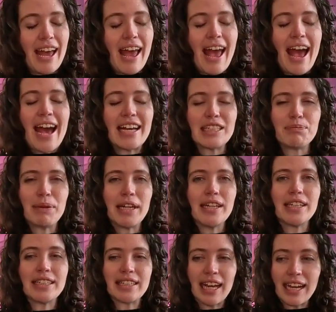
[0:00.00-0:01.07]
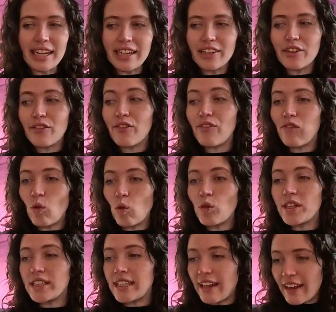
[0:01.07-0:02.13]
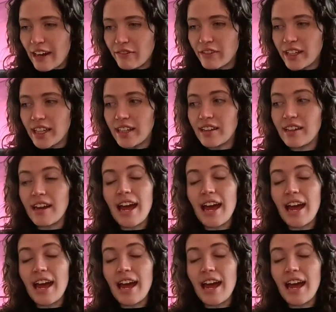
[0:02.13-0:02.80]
has been designed for the South African